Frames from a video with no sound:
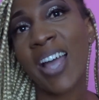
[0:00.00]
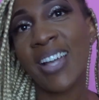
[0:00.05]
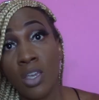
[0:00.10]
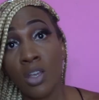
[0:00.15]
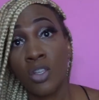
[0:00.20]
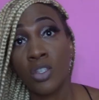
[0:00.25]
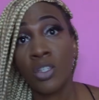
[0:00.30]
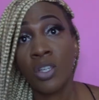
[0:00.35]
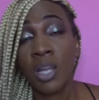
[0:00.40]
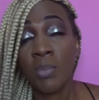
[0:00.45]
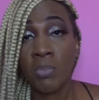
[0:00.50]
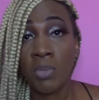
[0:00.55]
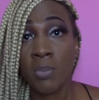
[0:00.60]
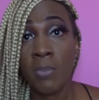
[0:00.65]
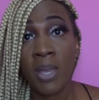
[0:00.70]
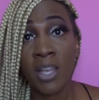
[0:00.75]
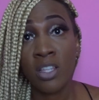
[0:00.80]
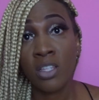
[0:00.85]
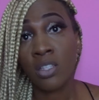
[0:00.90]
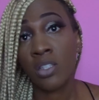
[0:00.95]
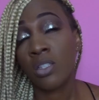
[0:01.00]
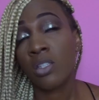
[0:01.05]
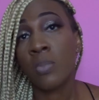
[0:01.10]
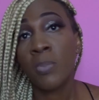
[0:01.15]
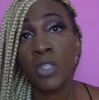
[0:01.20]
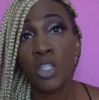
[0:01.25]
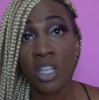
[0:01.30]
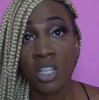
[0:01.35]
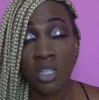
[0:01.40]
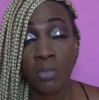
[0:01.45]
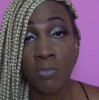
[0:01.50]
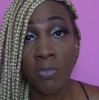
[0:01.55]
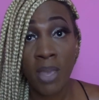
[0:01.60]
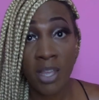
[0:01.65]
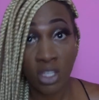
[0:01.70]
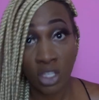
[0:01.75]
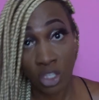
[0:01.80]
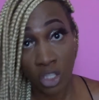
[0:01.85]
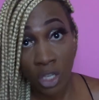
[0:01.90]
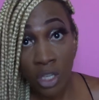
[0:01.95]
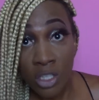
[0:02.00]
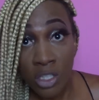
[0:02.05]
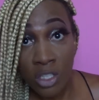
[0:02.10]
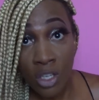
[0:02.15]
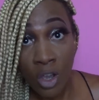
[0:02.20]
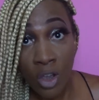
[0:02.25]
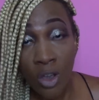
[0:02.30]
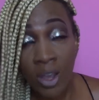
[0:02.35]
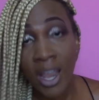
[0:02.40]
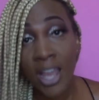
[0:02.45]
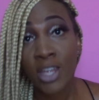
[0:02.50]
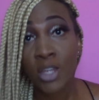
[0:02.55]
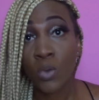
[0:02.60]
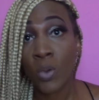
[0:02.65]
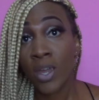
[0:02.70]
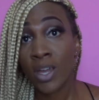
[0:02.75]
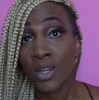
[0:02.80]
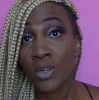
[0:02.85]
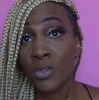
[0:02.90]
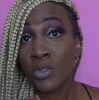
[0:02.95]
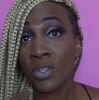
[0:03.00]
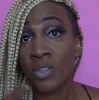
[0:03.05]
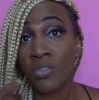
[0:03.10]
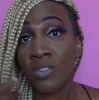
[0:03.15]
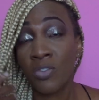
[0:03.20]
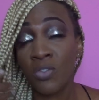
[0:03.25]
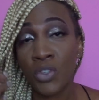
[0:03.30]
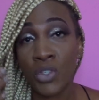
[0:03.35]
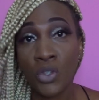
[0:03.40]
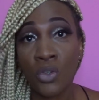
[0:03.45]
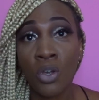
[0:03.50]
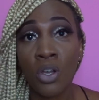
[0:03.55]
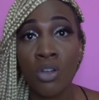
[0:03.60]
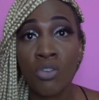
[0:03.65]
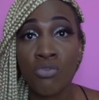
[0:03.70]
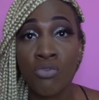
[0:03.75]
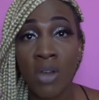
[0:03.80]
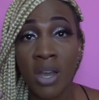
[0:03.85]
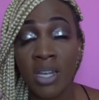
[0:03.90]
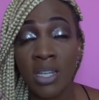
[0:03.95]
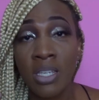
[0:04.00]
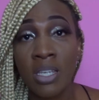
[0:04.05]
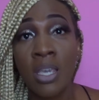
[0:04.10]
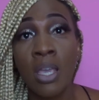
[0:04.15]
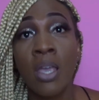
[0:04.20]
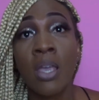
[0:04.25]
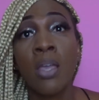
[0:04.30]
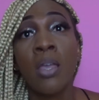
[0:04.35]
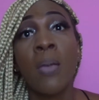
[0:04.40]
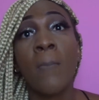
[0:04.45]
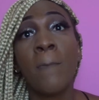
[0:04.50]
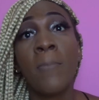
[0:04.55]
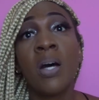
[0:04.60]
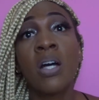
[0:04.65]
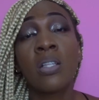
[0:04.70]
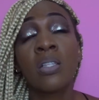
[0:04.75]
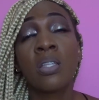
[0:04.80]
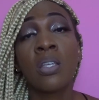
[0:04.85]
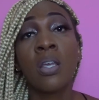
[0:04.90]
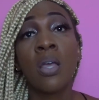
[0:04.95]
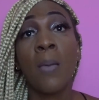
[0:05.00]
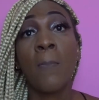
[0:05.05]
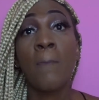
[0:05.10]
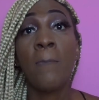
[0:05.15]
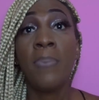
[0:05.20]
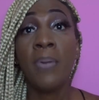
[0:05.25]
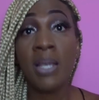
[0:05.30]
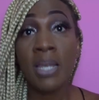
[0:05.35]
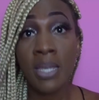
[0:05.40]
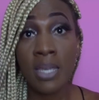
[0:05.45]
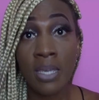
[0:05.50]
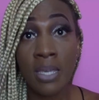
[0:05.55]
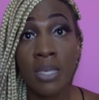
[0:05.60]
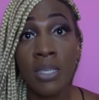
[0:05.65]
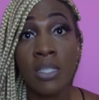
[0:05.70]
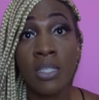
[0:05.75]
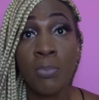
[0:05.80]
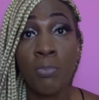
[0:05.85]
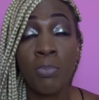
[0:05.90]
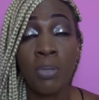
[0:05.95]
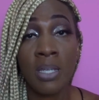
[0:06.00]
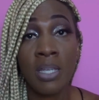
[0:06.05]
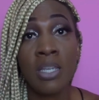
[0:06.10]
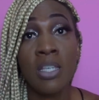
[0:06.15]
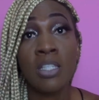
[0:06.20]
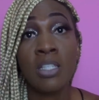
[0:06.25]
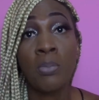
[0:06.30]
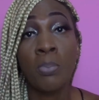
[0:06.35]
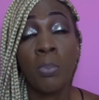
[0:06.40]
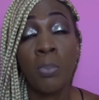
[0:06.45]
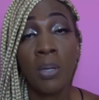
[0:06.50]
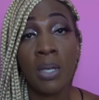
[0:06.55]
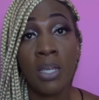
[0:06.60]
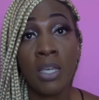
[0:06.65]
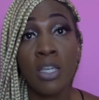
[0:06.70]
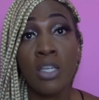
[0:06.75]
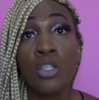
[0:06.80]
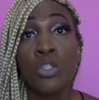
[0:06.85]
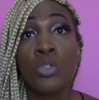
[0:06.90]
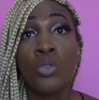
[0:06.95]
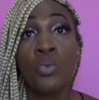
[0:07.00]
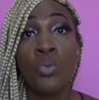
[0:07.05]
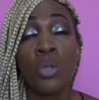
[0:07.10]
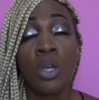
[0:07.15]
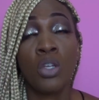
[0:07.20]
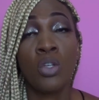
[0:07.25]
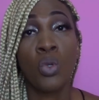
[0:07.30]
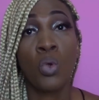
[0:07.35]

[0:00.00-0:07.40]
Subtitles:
Also, let me just mention, y'all, I know I closed up the video already, but please do not